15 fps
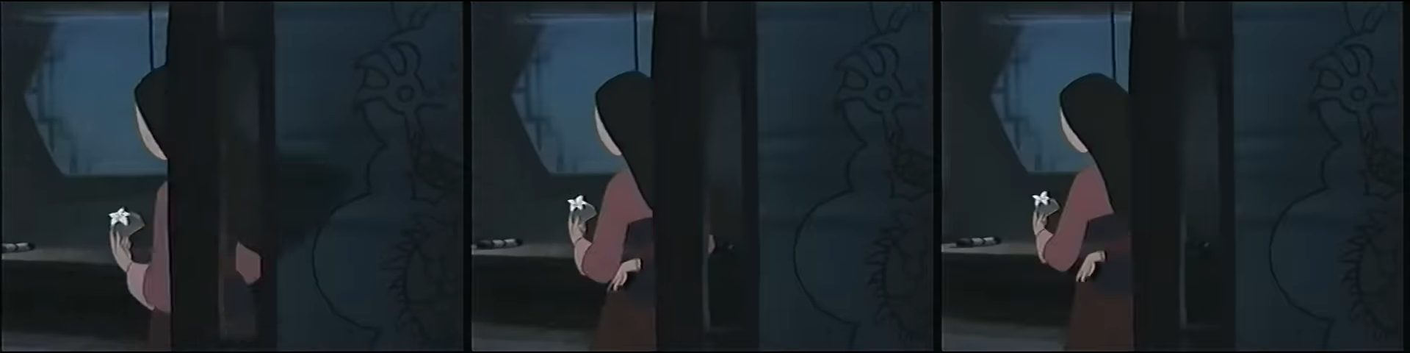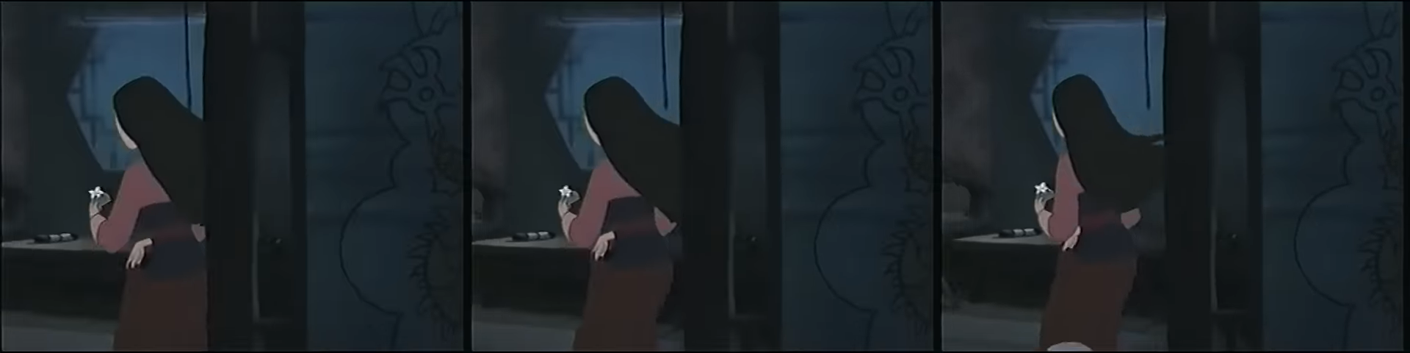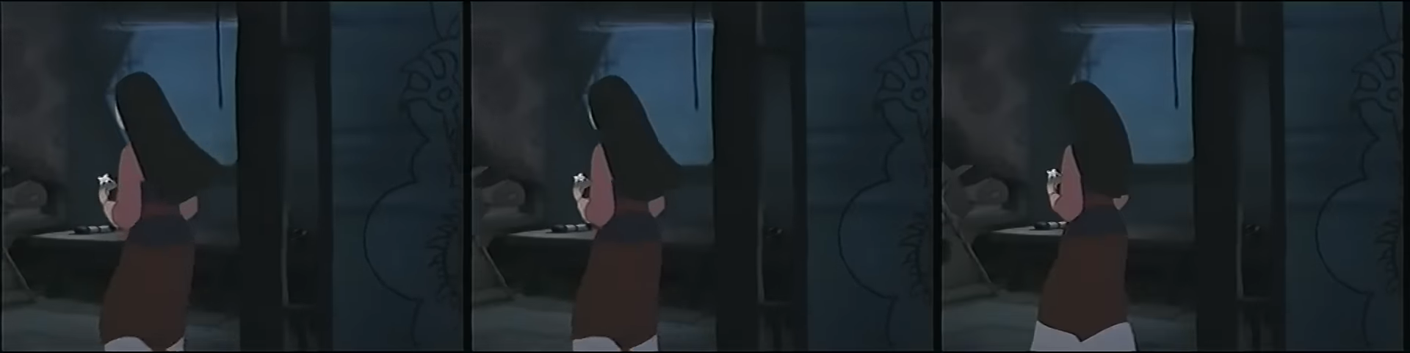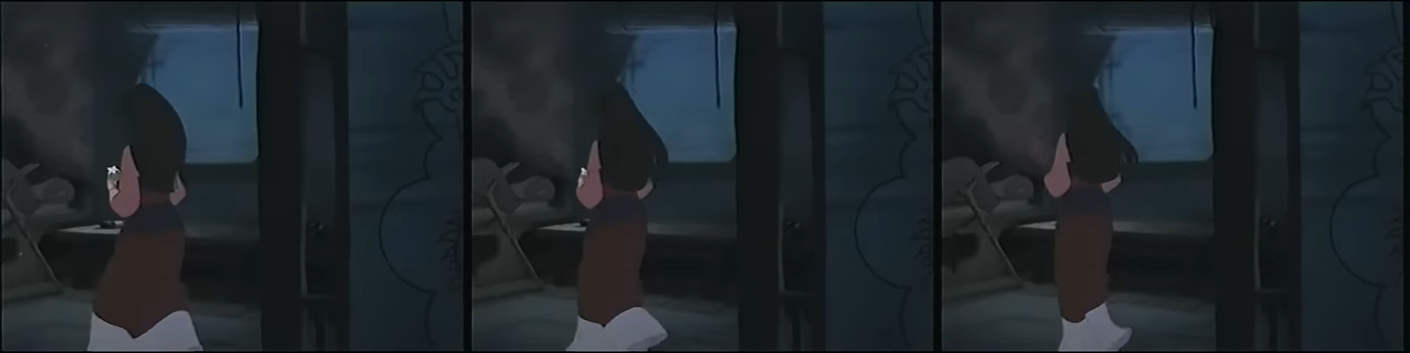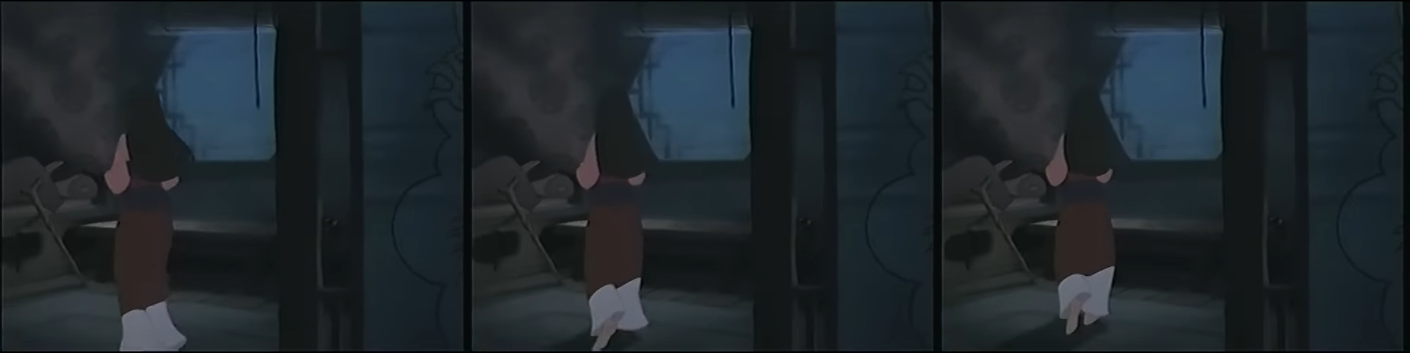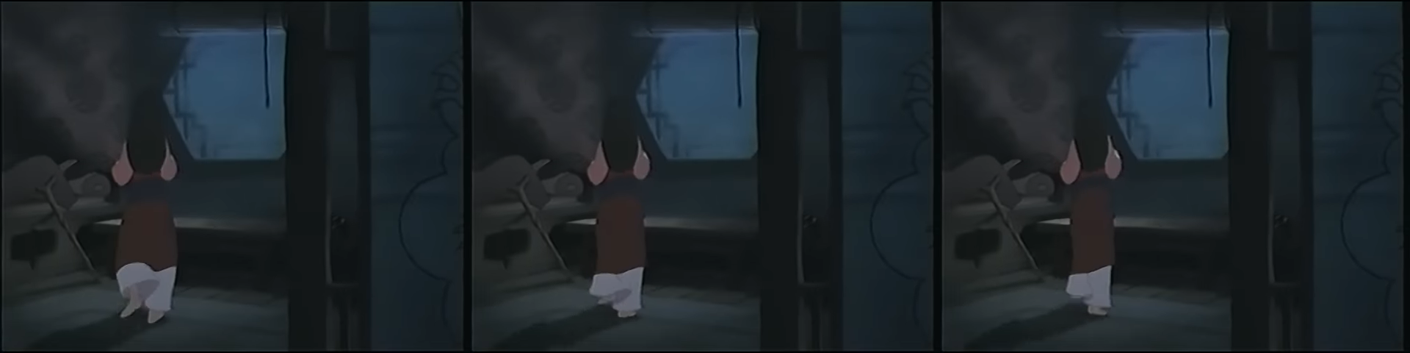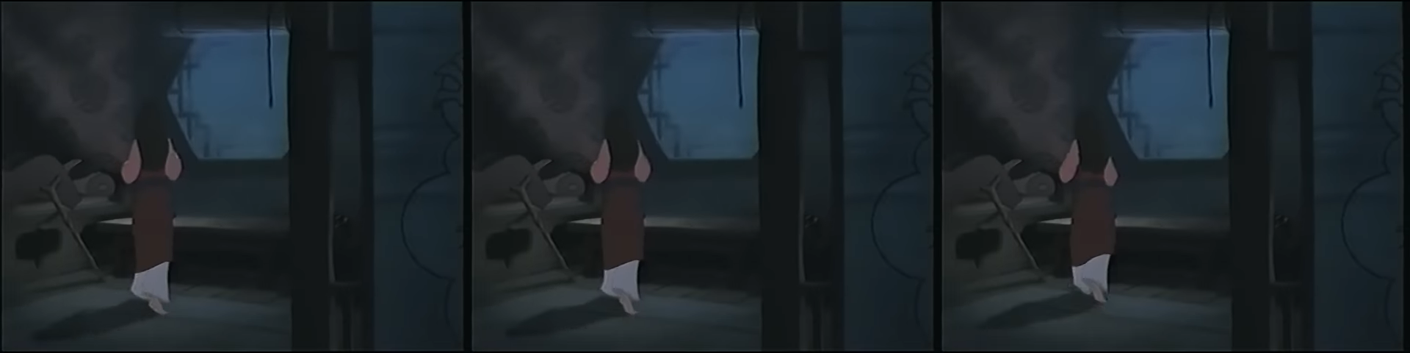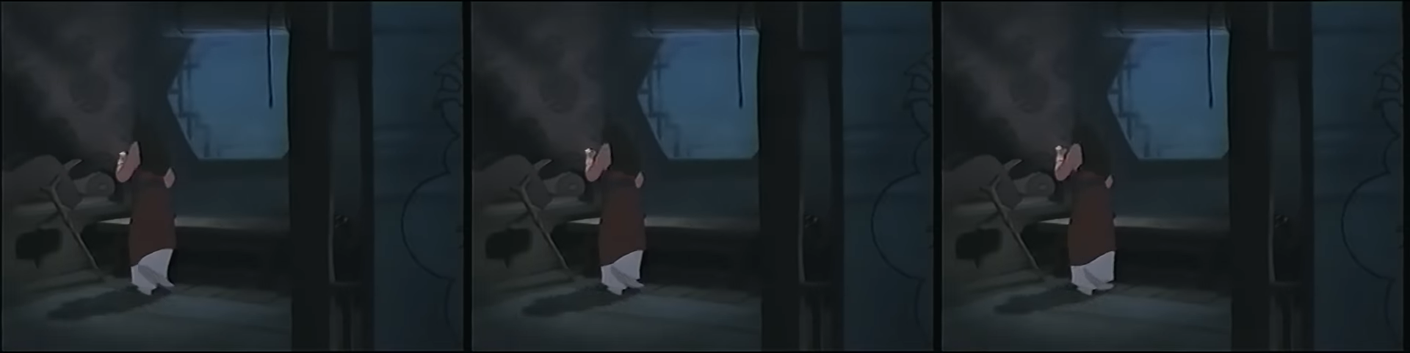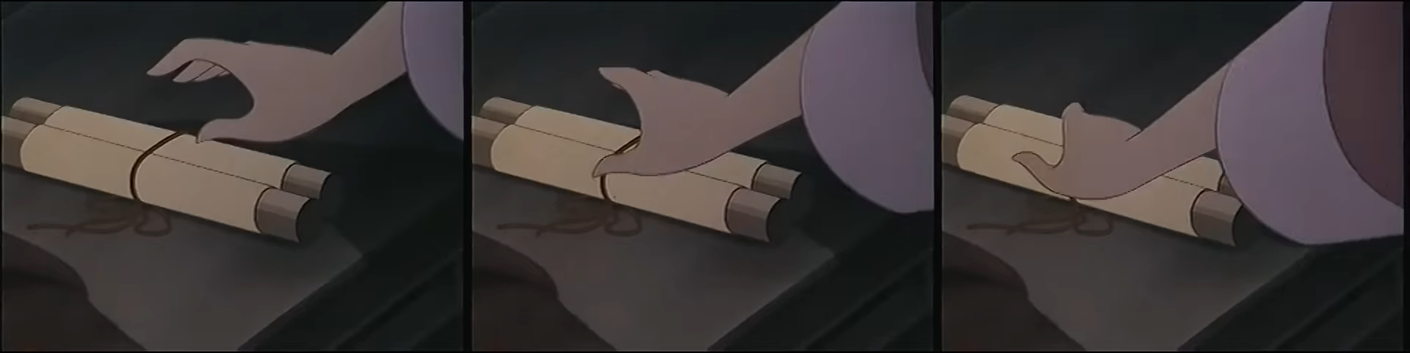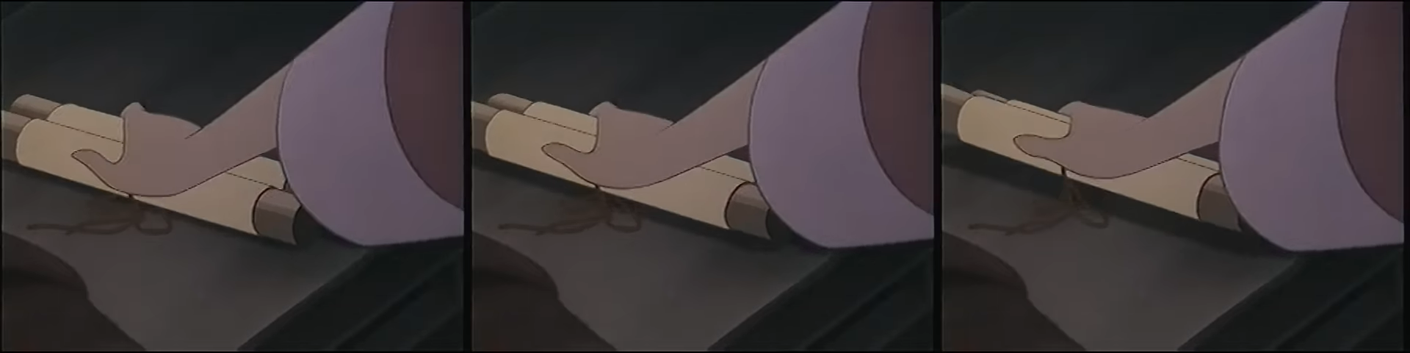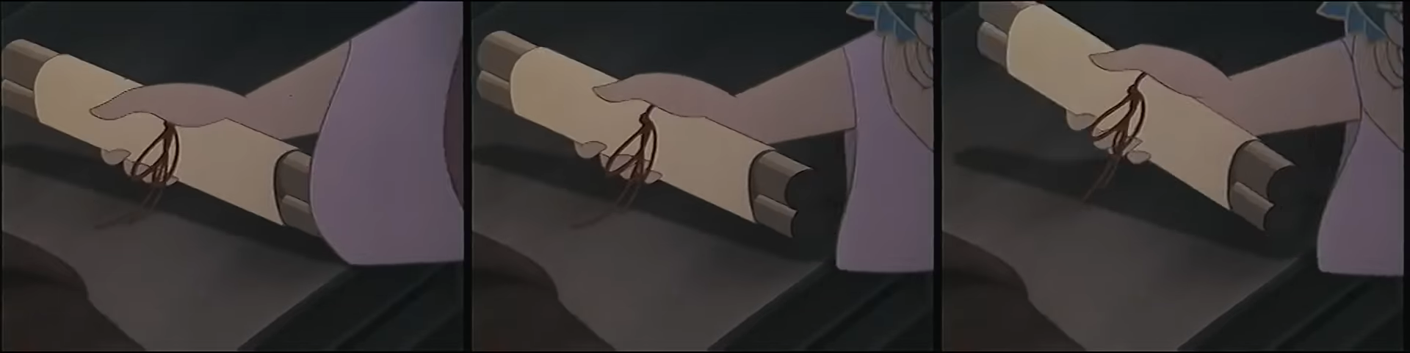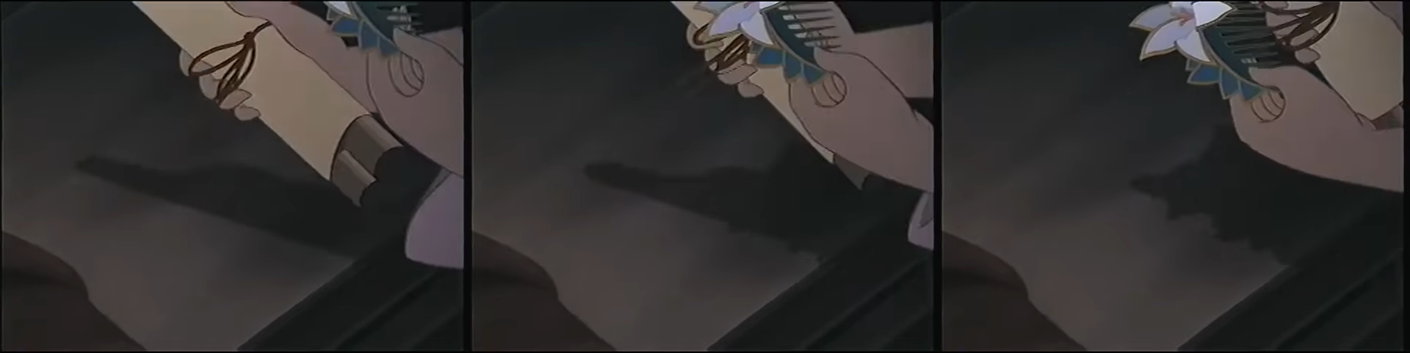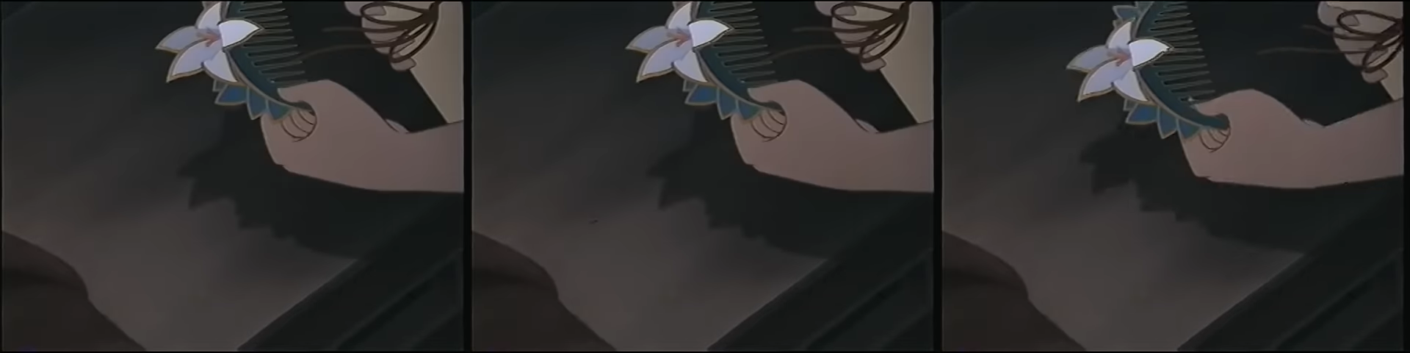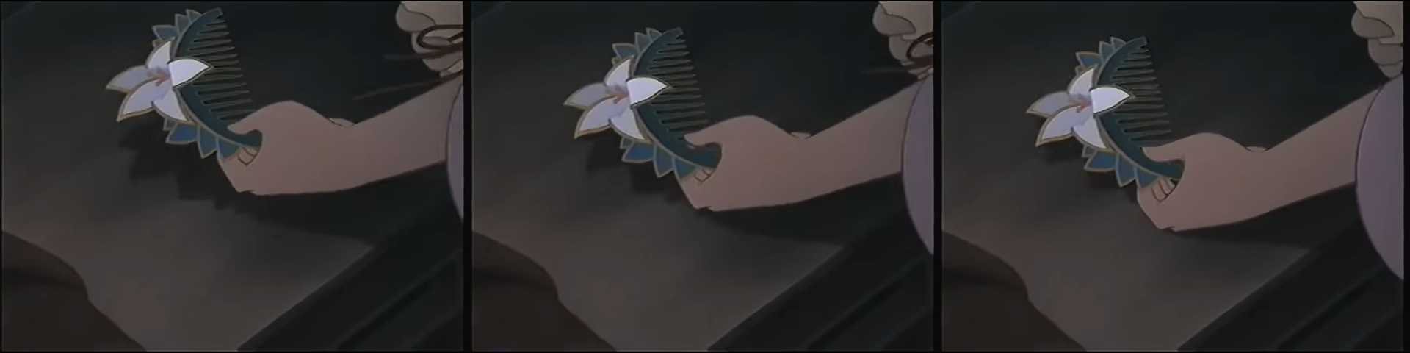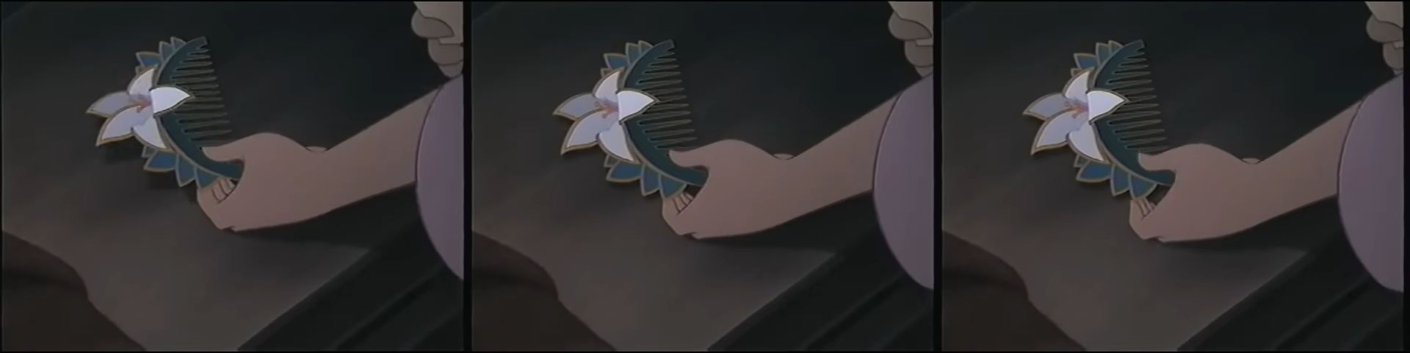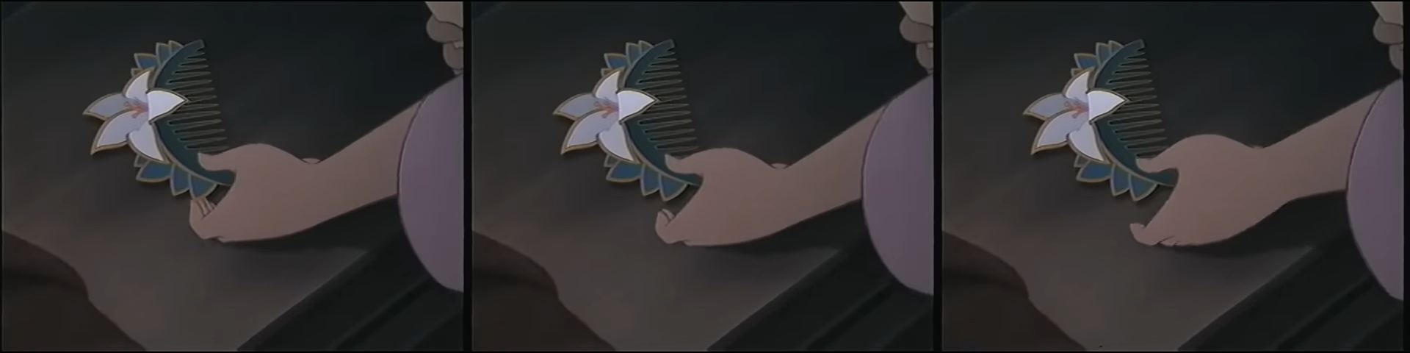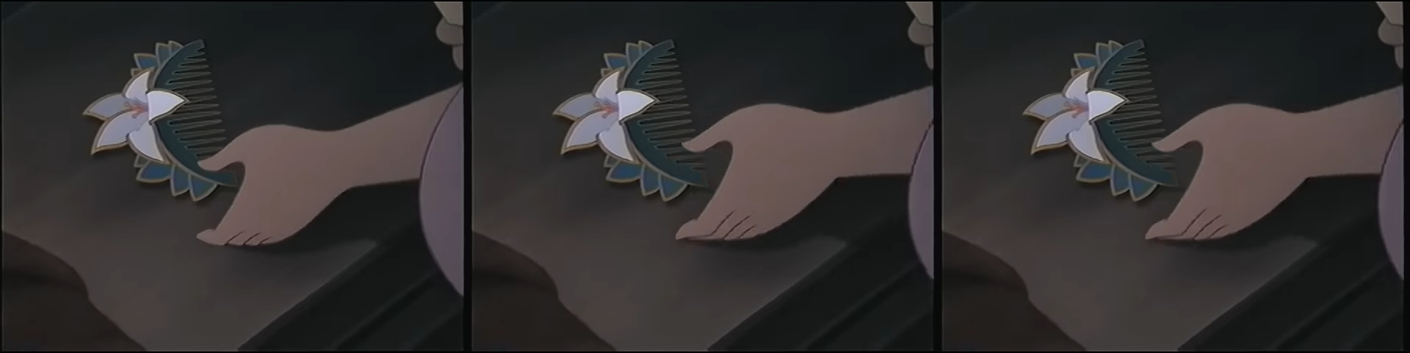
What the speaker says: [unreadable: no face in view]